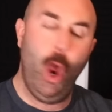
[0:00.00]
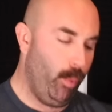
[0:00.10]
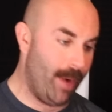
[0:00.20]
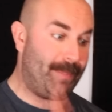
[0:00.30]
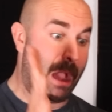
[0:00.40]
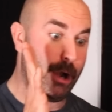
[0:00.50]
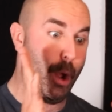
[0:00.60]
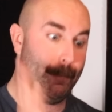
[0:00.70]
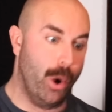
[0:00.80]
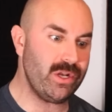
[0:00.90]
What
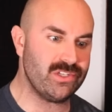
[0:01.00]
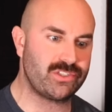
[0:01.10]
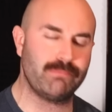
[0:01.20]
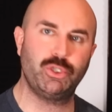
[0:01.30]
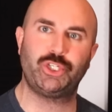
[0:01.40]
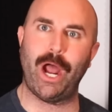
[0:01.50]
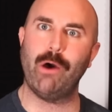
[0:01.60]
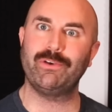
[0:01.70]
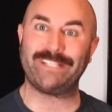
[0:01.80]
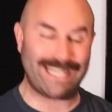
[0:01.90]
about putting some
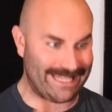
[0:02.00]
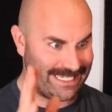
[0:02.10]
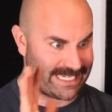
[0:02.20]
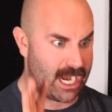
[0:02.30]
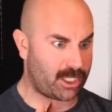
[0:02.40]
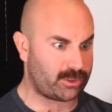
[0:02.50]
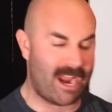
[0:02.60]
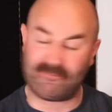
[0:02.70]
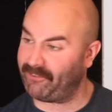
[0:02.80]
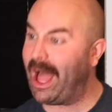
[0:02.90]
Joes in this
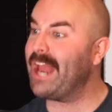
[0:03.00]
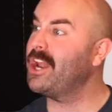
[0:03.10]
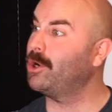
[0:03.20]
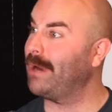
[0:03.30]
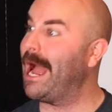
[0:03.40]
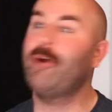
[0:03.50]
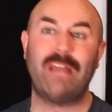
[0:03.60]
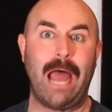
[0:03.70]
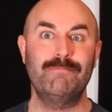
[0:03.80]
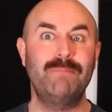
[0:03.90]
aircraft, flying it
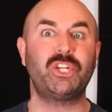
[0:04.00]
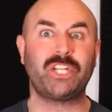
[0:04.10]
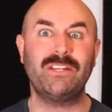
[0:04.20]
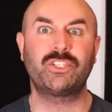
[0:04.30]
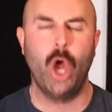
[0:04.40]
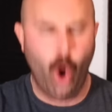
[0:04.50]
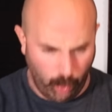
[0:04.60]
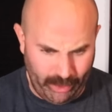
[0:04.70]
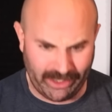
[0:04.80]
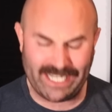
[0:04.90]
around on missions,
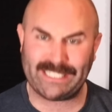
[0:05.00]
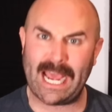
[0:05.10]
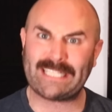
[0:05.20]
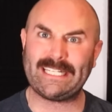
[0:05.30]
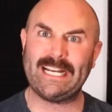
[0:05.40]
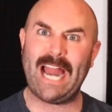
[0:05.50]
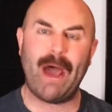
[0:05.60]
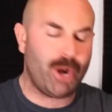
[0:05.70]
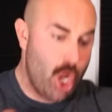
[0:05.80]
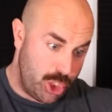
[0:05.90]
really testing it
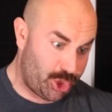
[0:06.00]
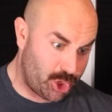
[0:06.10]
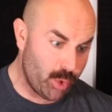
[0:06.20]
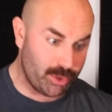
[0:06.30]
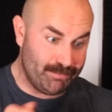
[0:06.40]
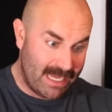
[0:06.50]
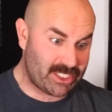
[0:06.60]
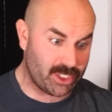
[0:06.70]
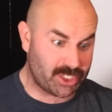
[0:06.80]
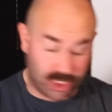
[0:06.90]
out, shooting
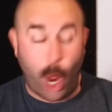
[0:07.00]
missiles and sh